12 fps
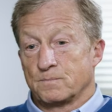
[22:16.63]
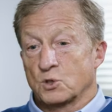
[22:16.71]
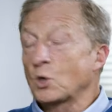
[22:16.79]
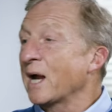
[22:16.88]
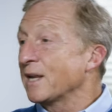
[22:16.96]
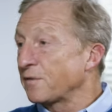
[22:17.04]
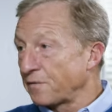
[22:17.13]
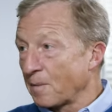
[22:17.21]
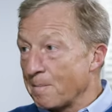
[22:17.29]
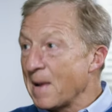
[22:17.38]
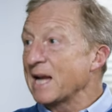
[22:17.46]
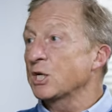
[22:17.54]

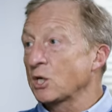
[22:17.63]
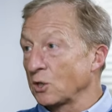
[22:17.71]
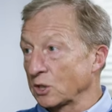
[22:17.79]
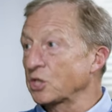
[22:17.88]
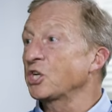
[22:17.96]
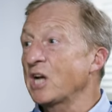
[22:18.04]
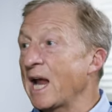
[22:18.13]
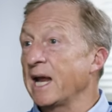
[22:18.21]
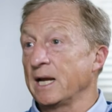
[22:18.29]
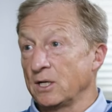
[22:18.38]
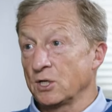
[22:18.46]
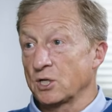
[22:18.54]
transformational
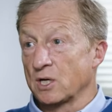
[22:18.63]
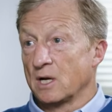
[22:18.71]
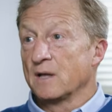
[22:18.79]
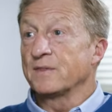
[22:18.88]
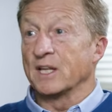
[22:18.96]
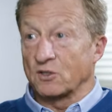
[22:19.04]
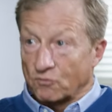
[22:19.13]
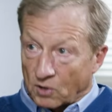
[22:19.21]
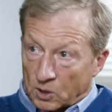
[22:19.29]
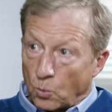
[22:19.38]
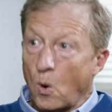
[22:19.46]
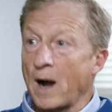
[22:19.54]
change that's
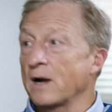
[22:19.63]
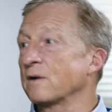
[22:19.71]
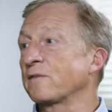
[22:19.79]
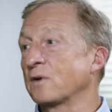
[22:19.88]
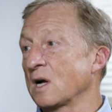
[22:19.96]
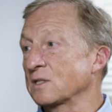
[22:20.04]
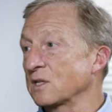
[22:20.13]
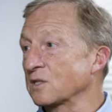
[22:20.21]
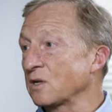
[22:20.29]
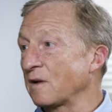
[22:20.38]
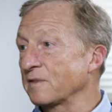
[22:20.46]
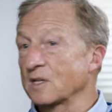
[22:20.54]
required for us to
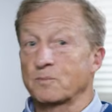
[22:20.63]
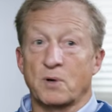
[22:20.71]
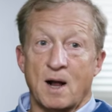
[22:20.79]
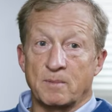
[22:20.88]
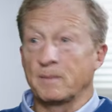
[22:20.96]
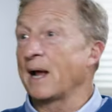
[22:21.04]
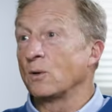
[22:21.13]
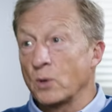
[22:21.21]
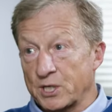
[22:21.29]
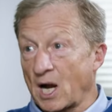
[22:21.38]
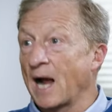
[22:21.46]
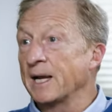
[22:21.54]
solve this problem and
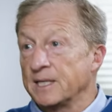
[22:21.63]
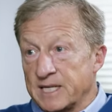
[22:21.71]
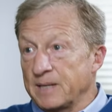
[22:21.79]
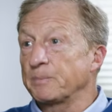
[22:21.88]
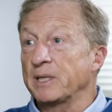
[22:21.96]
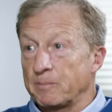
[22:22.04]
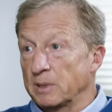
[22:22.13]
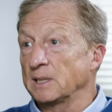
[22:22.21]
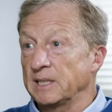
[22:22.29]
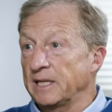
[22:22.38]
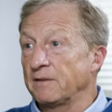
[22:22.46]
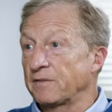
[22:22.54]
which I deeply
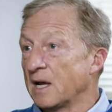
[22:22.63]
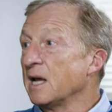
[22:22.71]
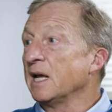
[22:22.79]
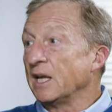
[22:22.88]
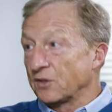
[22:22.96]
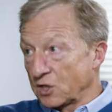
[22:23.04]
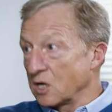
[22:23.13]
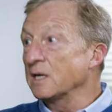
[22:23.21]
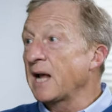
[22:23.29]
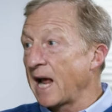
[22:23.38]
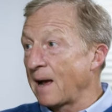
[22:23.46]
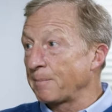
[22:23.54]
believe is going
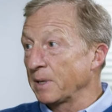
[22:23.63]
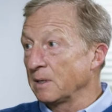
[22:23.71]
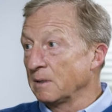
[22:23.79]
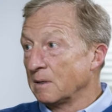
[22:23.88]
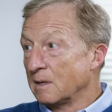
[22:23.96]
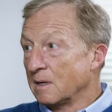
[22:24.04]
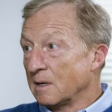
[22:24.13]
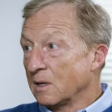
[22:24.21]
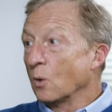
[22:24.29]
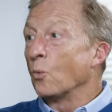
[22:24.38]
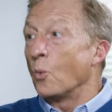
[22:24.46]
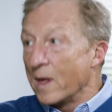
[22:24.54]
to happen
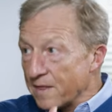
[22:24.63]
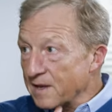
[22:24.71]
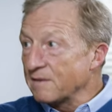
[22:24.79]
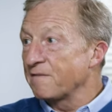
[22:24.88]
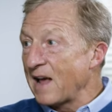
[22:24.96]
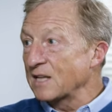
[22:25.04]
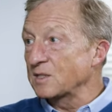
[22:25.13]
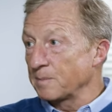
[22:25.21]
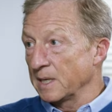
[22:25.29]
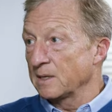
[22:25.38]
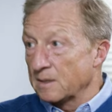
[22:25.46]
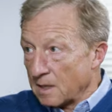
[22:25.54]
with
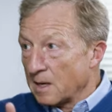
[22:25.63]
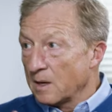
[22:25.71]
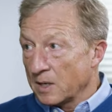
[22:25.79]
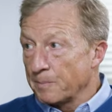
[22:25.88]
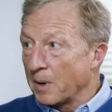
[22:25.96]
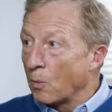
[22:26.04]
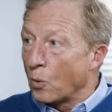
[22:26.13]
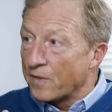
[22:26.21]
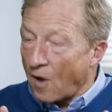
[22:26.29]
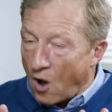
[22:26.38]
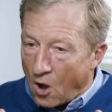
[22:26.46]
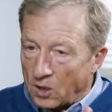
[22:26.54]
investment, but
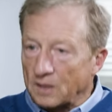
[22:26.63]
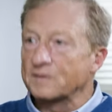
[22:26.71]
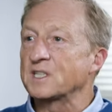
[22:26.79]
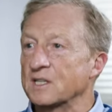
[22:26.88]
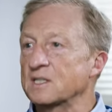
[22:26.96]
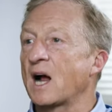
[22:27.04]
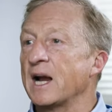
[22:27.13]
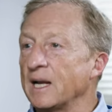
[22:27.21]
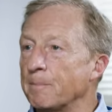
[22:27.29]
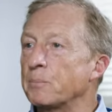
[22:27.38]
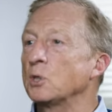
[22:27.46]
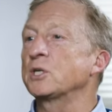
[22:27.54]
with all of
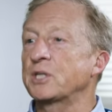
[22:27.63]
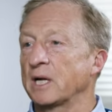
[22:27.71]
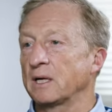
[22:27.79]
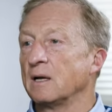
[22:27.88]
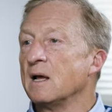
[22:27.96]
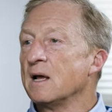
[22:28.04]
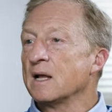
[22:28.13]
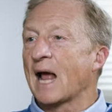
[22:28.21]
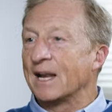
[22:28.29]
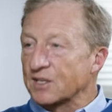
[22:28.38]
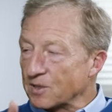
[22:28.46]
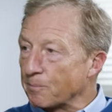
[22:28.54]
society pushing
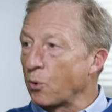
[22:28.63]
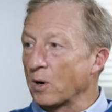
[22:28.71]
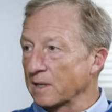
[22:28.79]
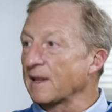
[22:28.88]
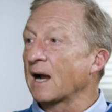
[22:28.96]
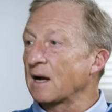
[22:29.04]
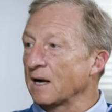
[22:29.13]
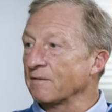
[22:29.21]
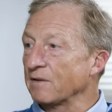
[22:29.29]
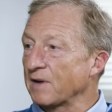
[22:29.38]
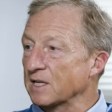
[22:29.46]
and supporting that kind well, of Well,